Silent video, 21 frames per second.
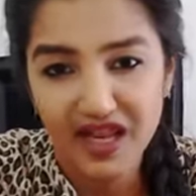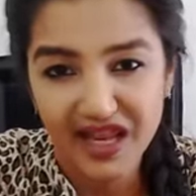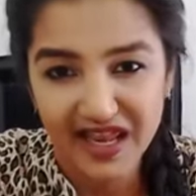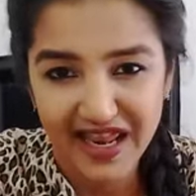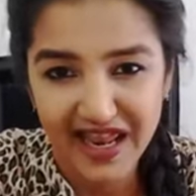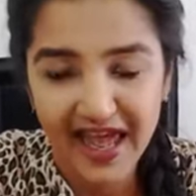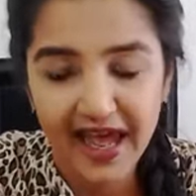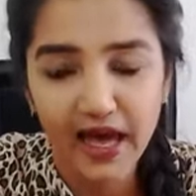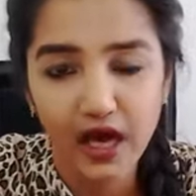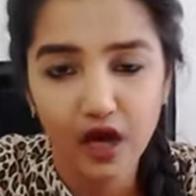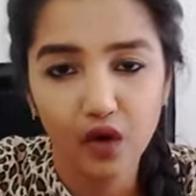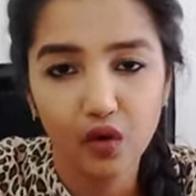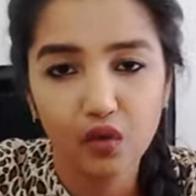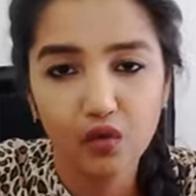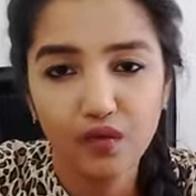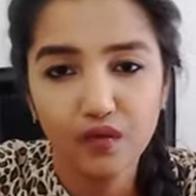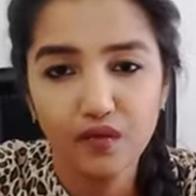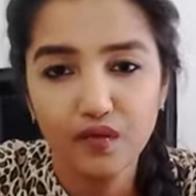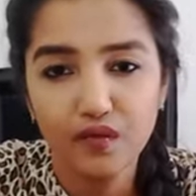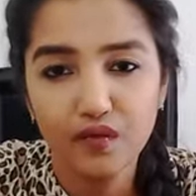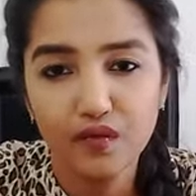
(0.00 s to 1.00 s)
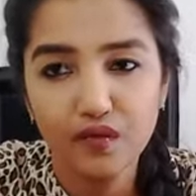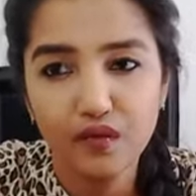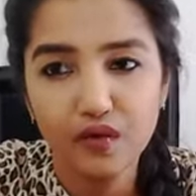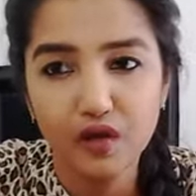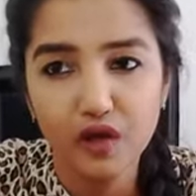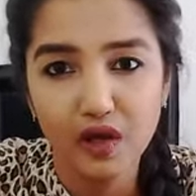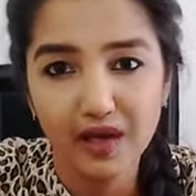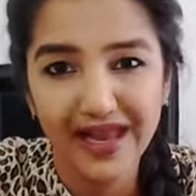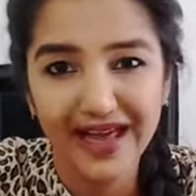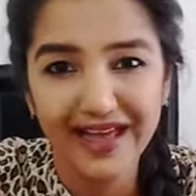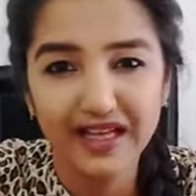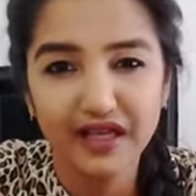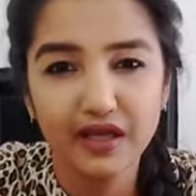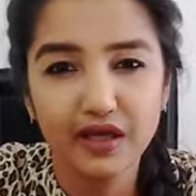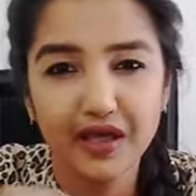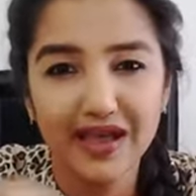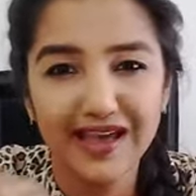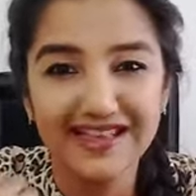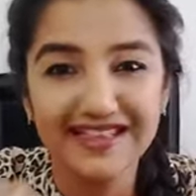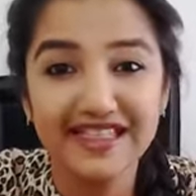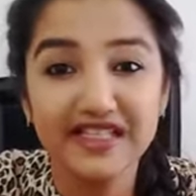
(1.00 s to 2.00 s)
now you like
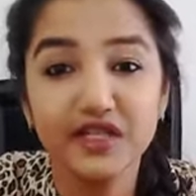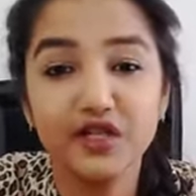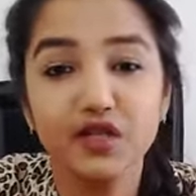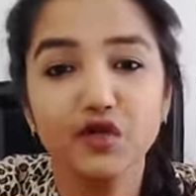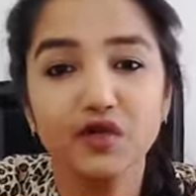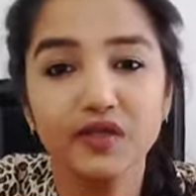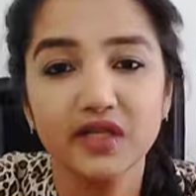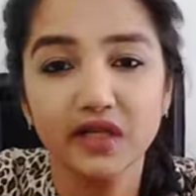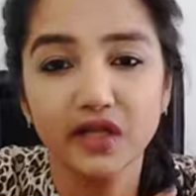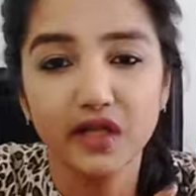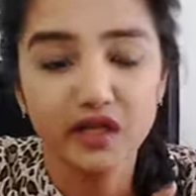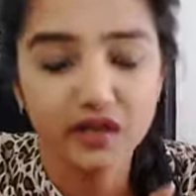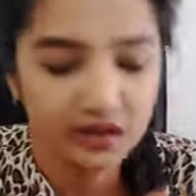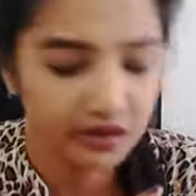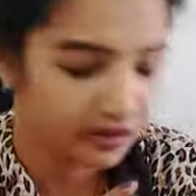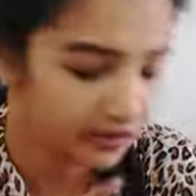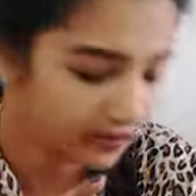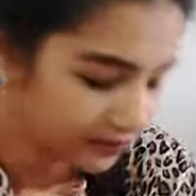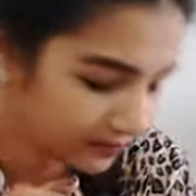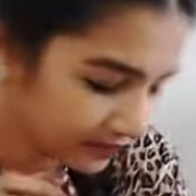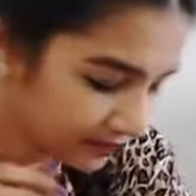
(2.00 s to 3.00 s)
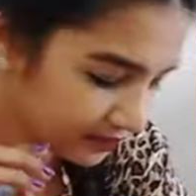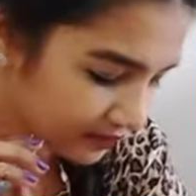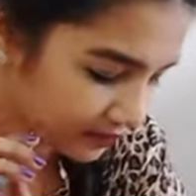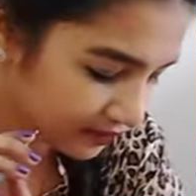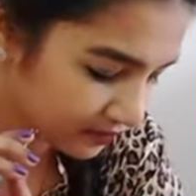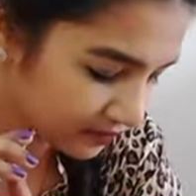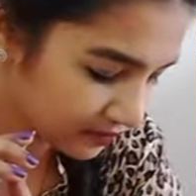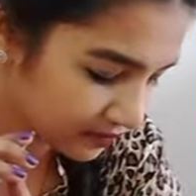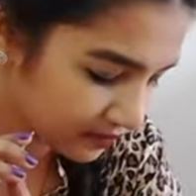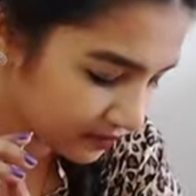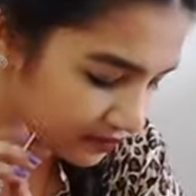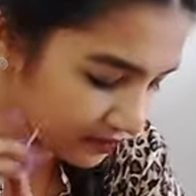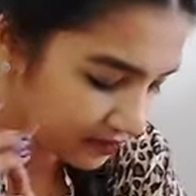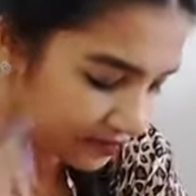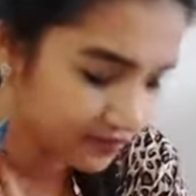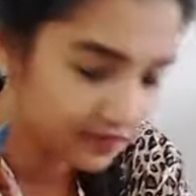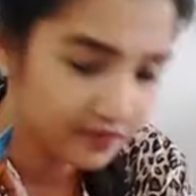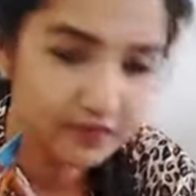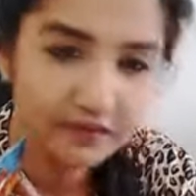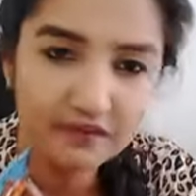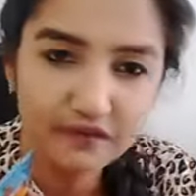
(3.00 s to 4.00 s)
executing it
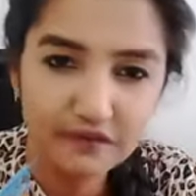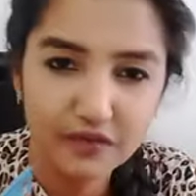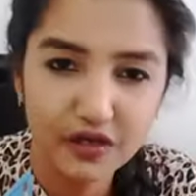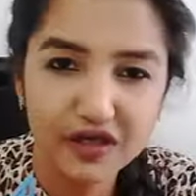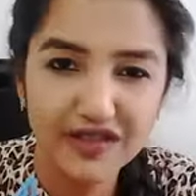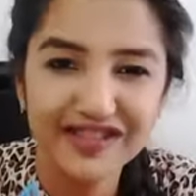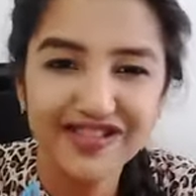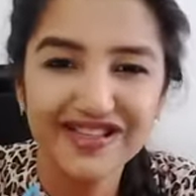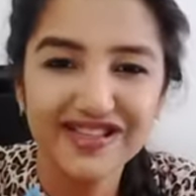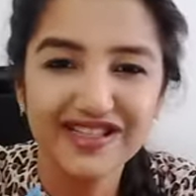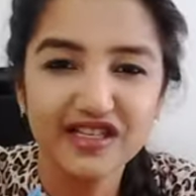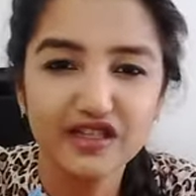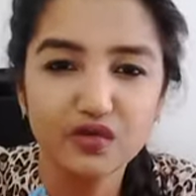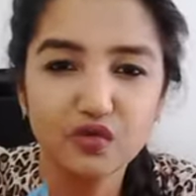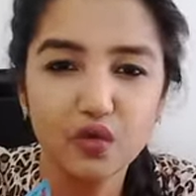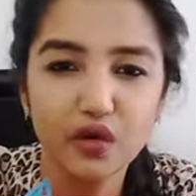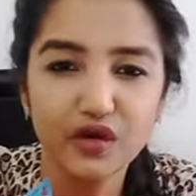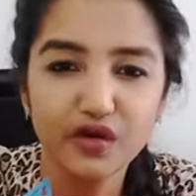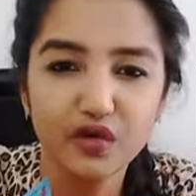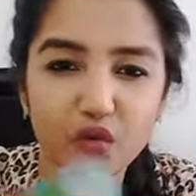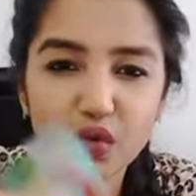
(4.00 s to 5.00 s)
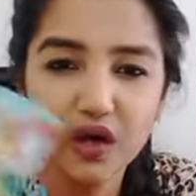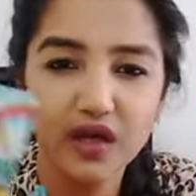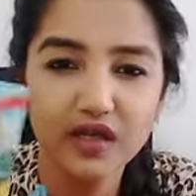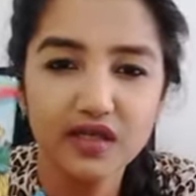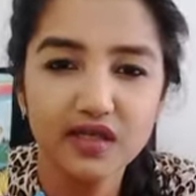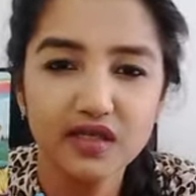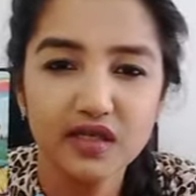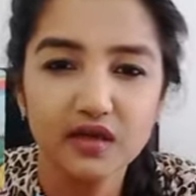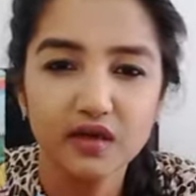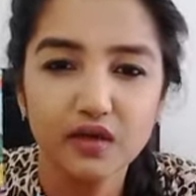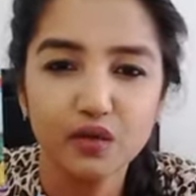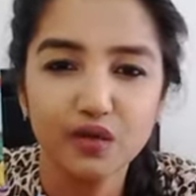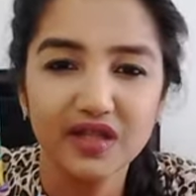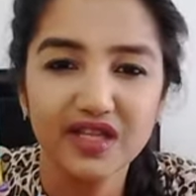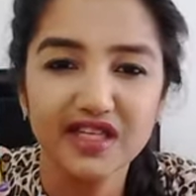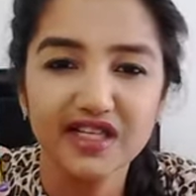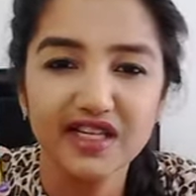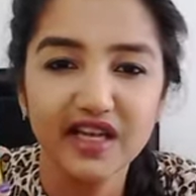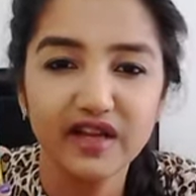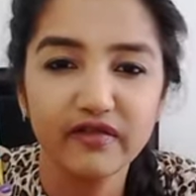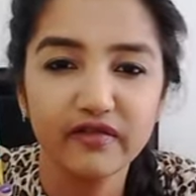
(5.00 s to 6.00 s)
because this is what you want with
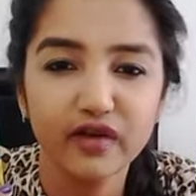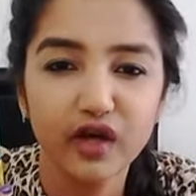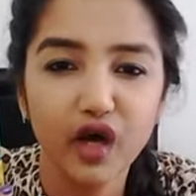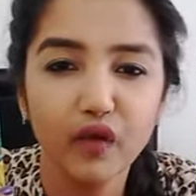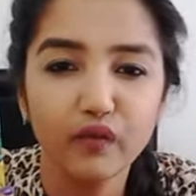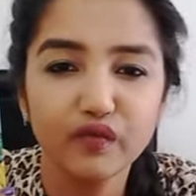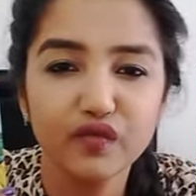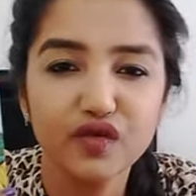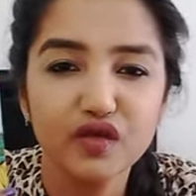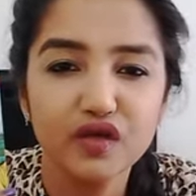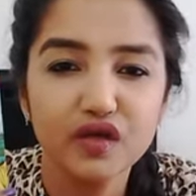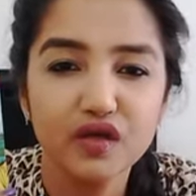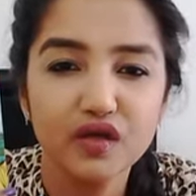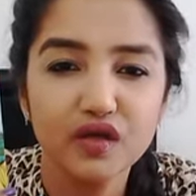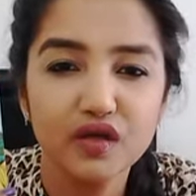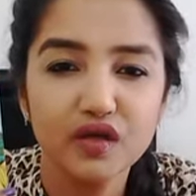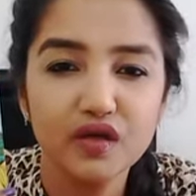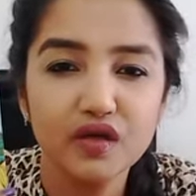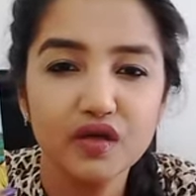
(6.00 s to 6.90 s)
the Ten of Cups.